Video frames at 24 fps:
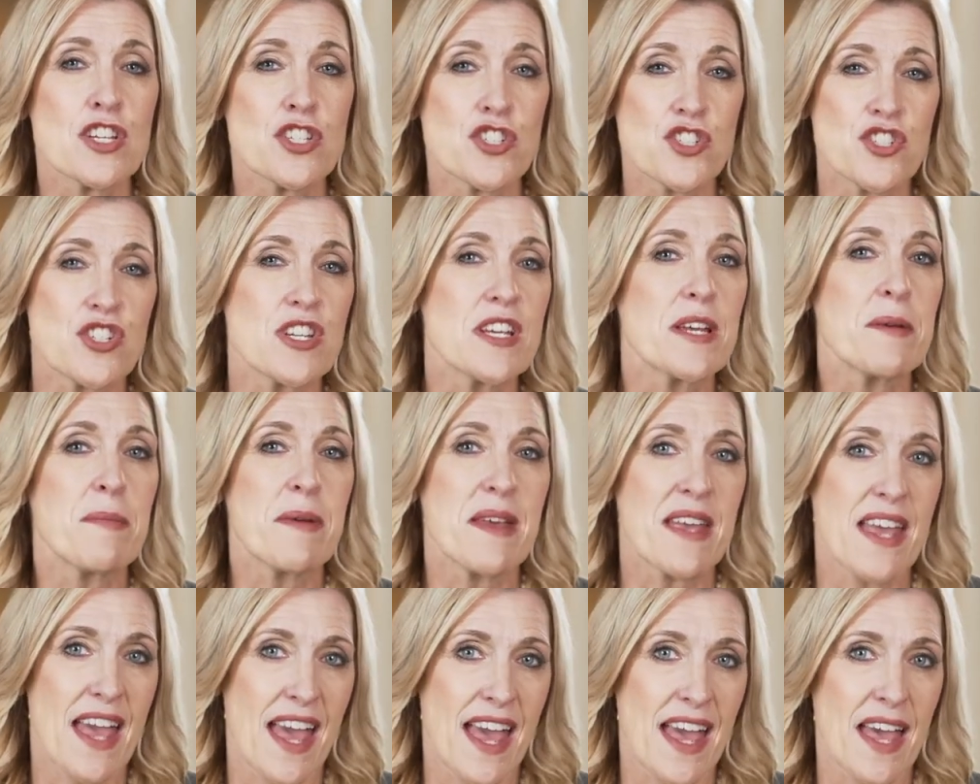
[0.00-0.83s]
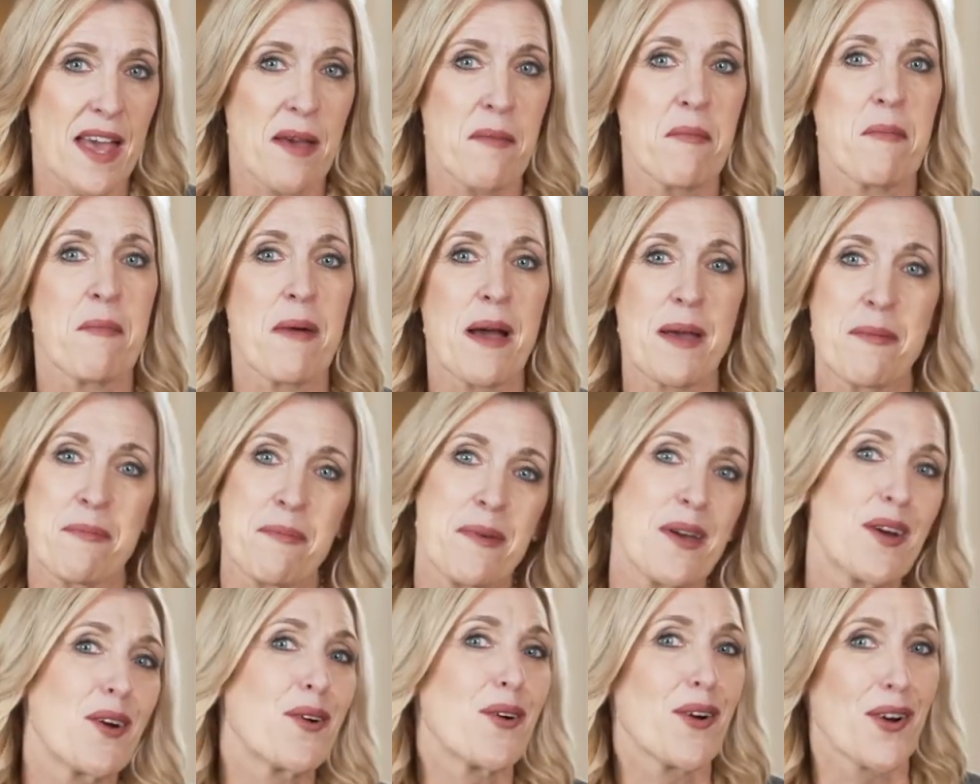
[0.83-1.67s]
"She became my
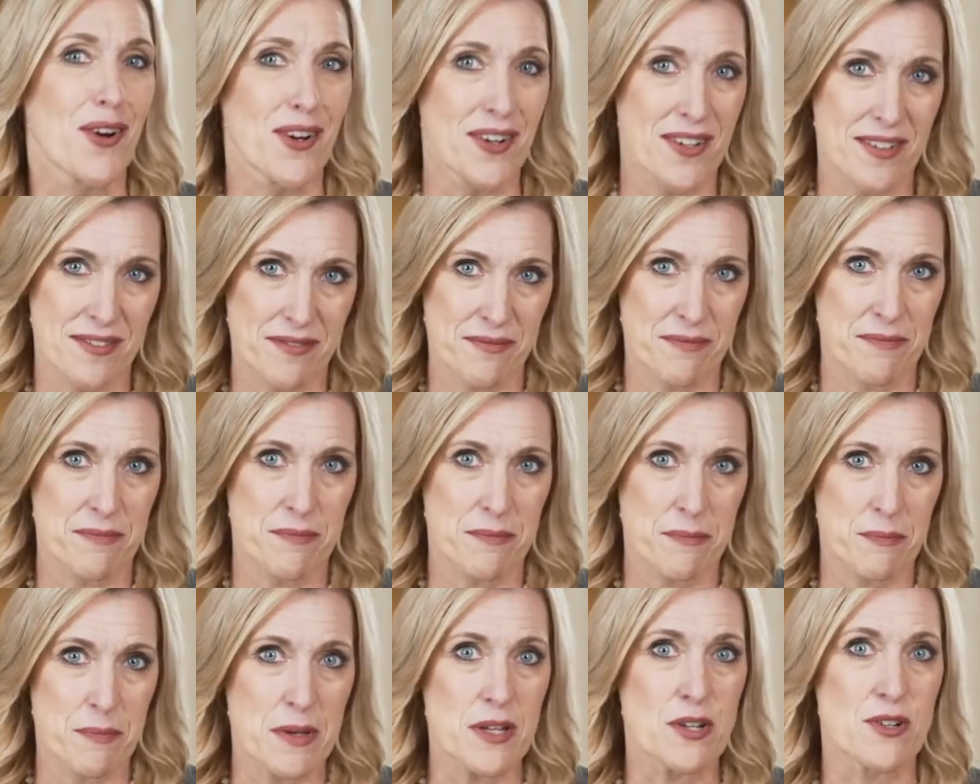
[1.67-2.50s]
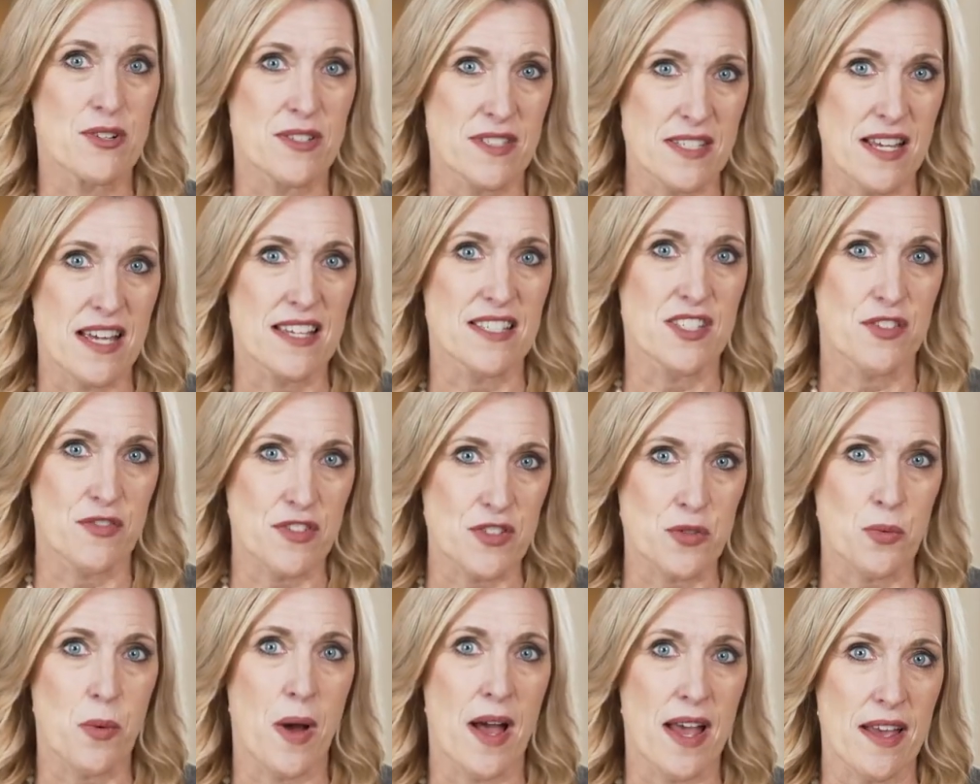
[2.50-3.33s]
mirror," Peter says of
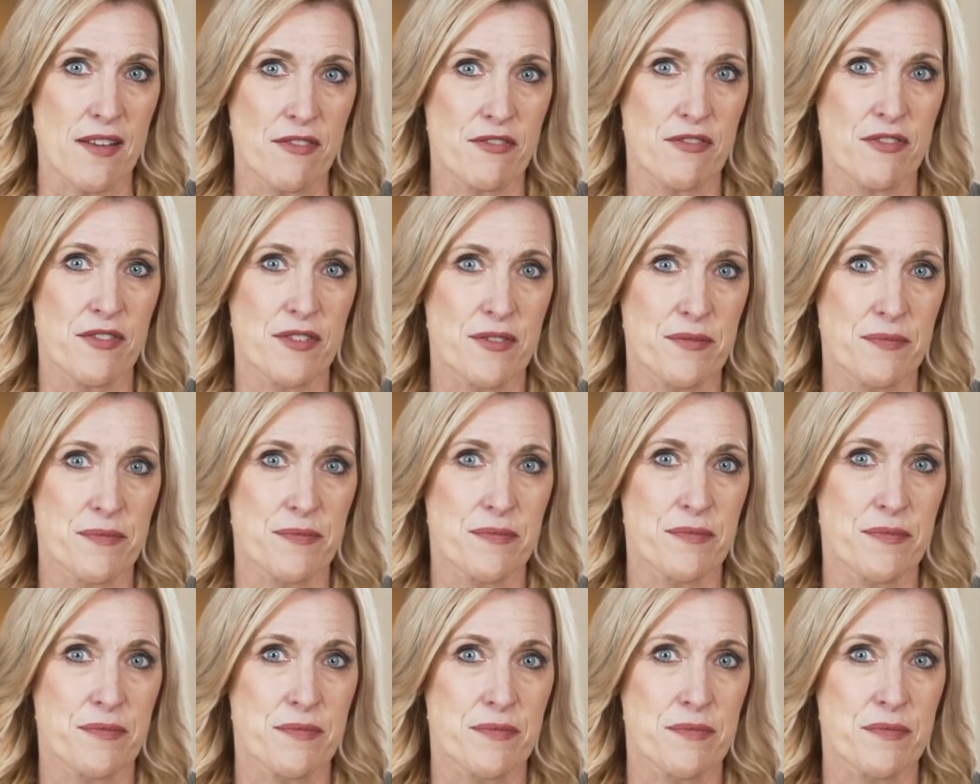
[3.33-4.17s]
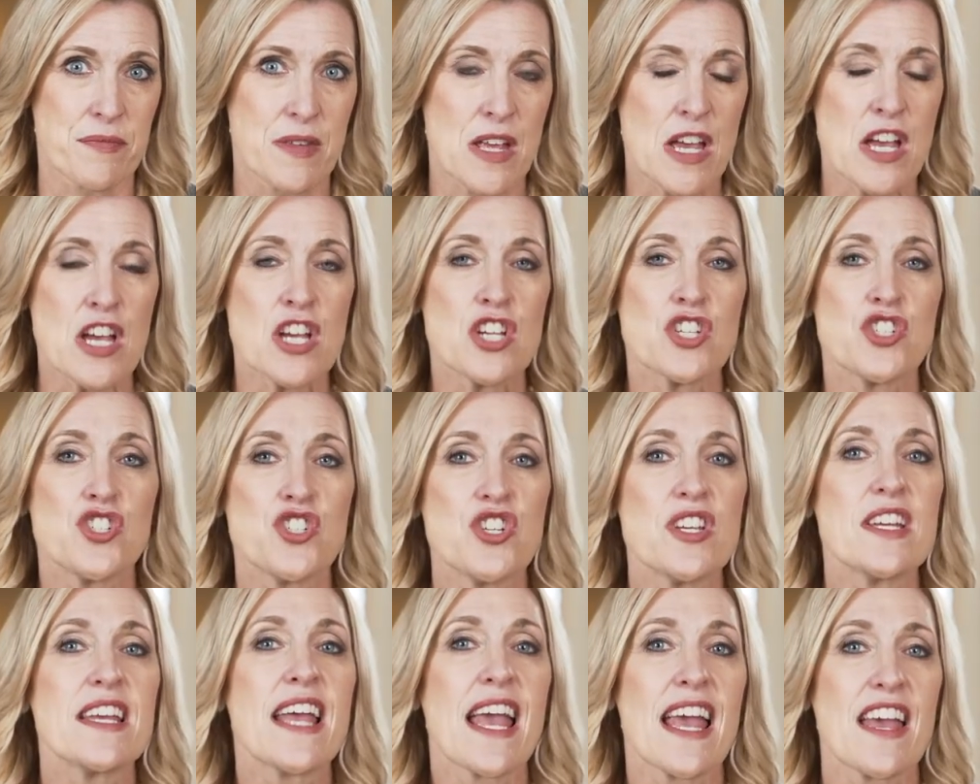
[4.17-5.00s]
his wife.
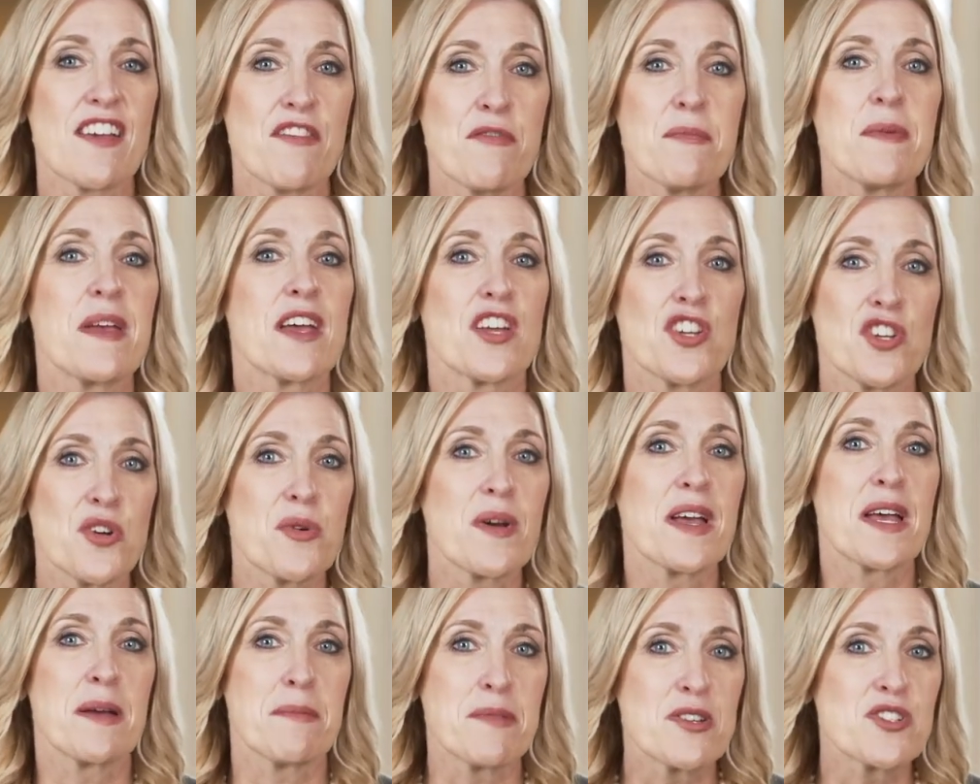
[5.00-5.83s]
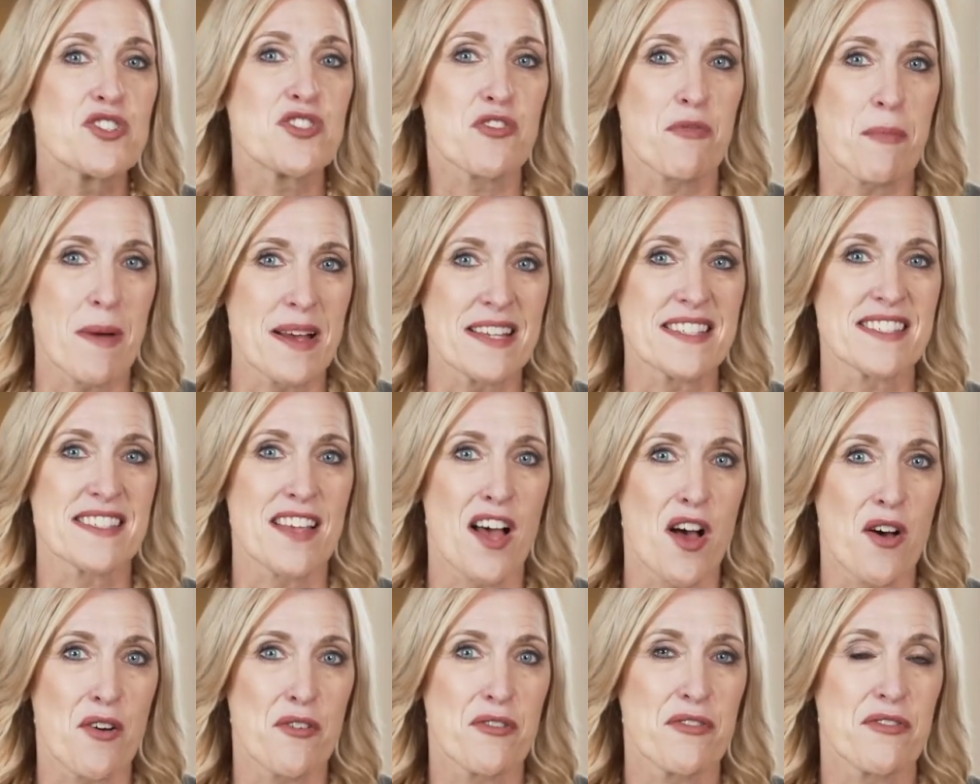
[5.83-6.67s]
"She gave me a new image of
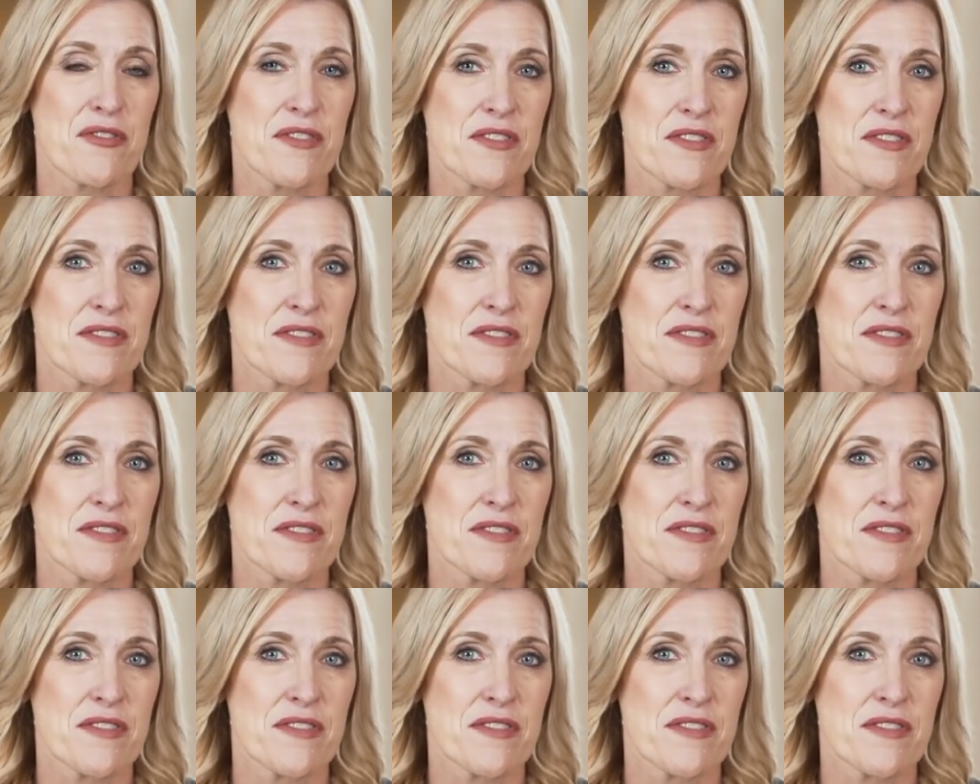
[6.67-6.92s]
myself.